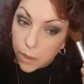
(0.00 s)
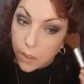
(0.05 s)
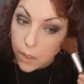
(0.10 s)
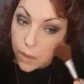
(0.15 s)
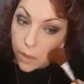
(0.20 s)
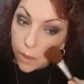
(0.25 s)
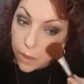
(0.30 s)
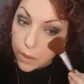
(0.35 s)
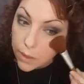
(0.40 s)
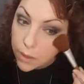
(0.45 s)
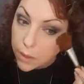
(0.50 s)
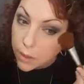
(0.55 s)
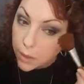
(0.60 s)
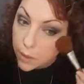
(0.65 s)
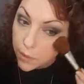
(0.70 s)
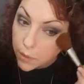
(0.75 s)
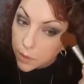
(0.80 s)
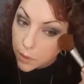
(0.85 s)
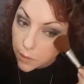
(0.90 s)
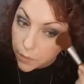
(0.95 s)
And this
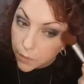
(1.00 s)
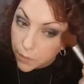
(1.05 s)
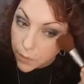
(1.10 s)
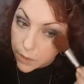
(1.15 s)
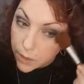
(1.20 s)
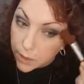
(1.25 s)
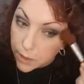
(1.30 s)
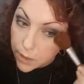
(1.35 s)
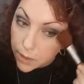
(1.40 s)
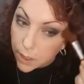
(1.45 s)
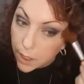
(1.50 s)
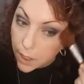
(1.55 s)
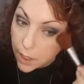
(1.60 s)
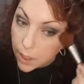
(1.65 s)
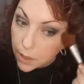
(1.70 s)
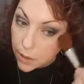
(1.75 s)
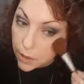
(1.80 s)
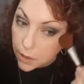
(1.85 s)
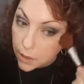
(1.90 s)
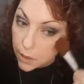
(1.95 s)
gives a
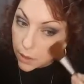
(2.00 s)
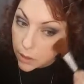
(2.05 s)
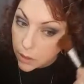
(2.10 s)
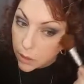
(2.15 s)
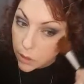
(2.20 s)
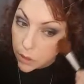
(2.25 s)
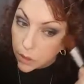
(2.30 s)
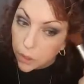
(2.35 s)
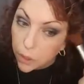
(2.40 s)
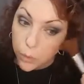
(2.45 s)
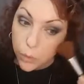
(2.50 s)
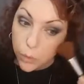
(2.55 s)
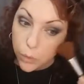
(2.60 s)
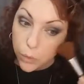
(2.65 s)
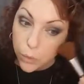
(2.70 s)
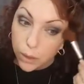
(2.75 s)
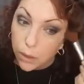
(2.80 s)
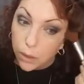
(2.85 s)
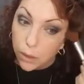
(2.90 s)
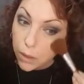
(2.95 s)
fantastic
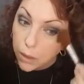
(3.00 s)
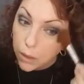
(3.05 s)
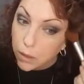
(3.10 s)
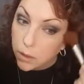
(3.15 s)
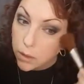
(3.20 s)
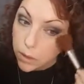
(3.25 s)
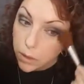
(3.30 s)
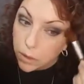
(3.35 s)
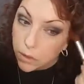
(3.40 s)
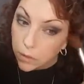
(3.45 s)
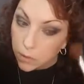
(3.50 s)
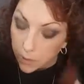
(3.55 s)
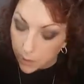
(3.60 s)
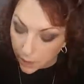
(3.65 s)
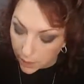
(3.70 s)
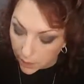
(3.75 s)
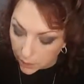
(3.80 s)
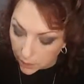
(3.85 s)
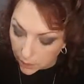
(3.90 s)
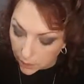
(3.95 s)
shimmery look, it's
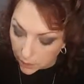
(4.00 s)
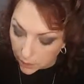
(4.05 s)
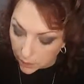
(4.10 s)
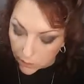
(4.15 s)
great.